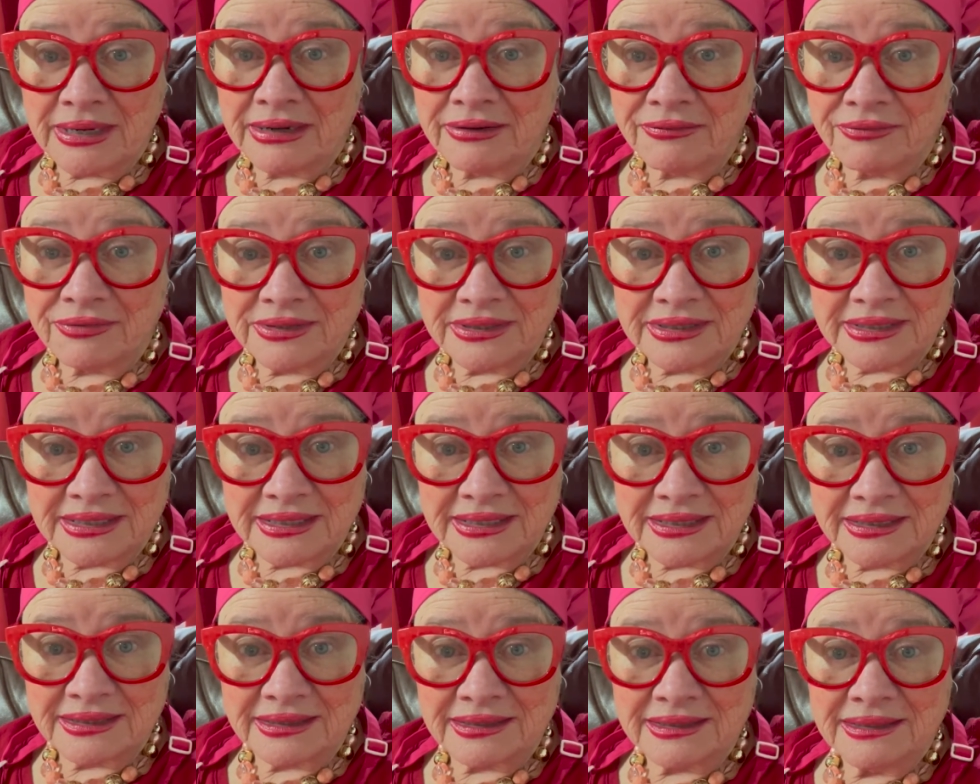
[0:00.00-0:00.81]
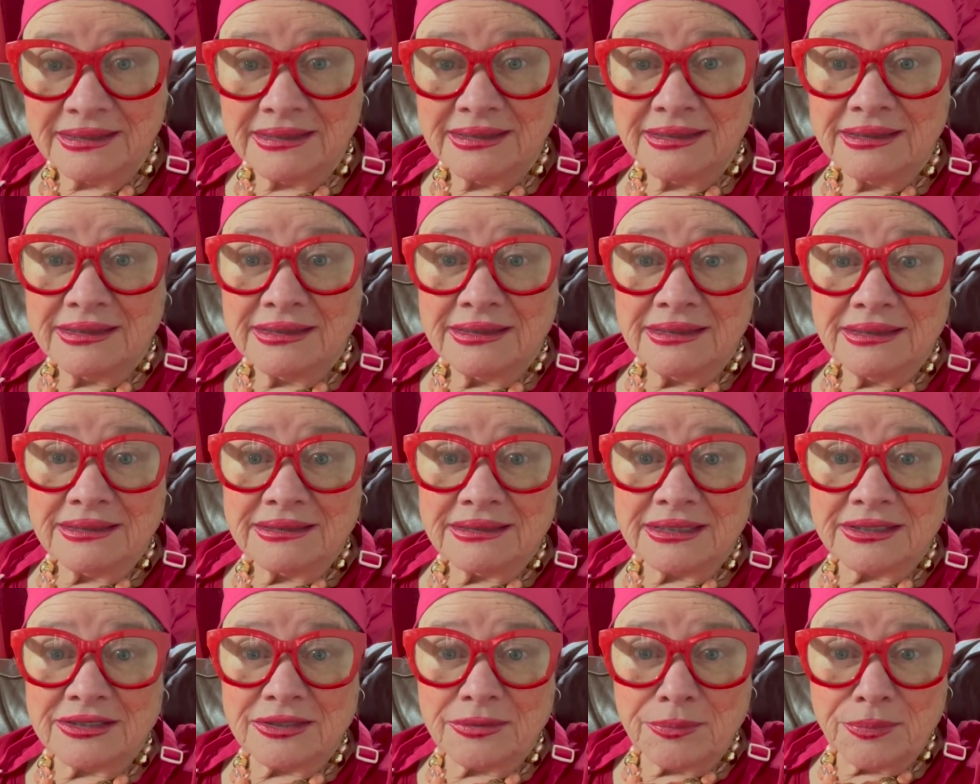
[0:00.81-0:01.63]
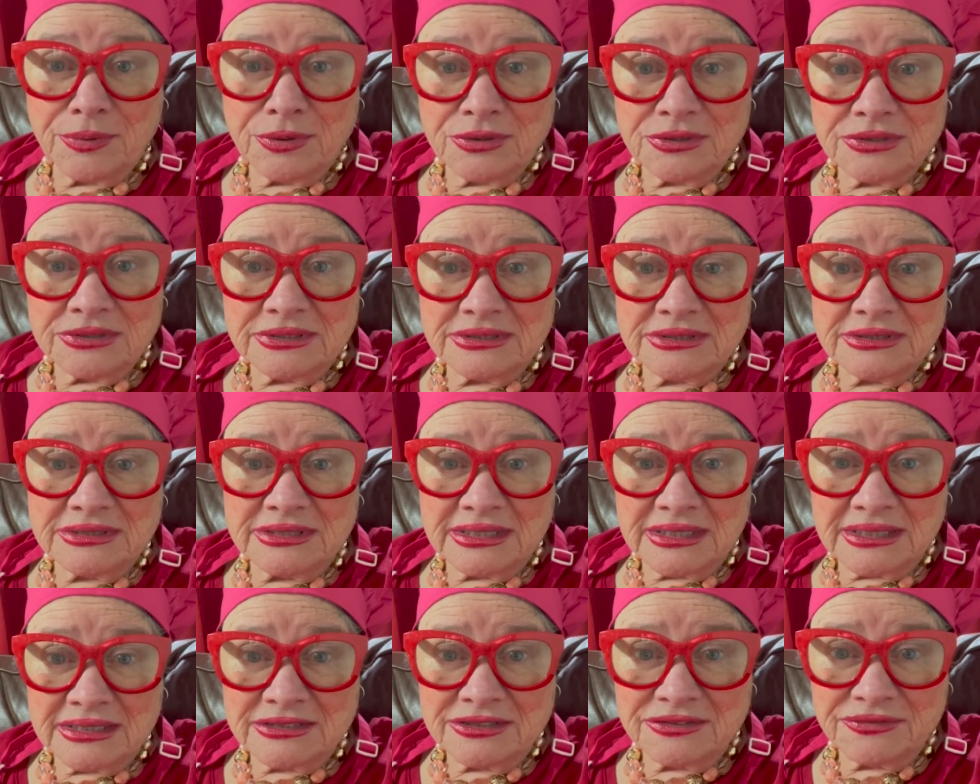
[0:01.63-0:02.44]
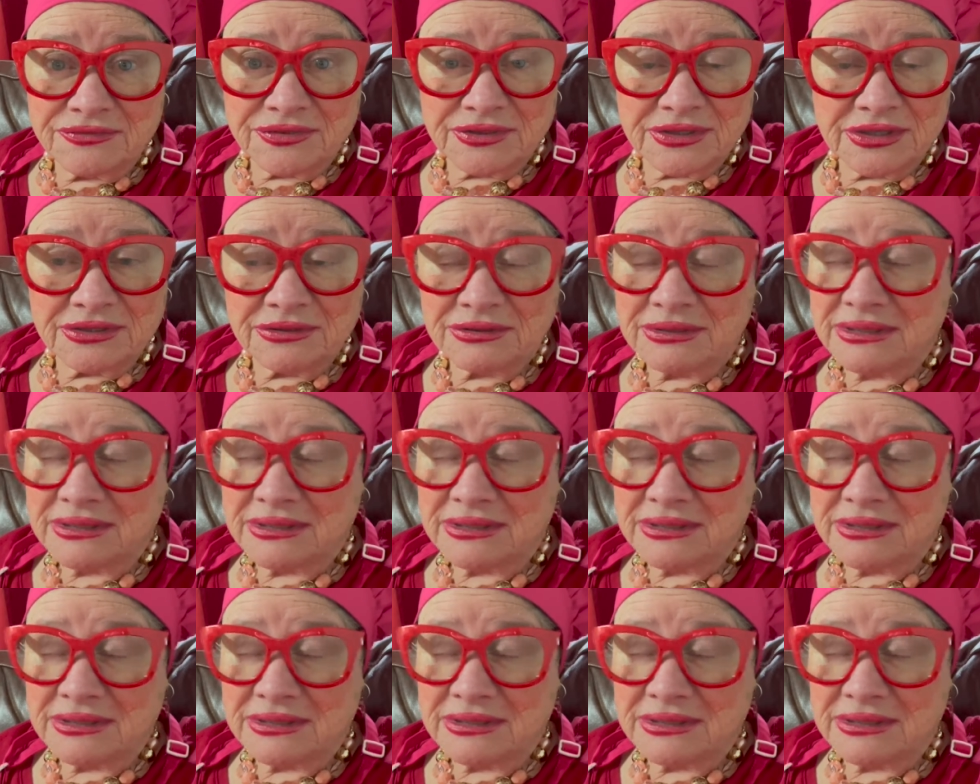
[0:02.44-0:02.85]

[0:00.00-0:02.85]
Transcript: everything that the person does for you.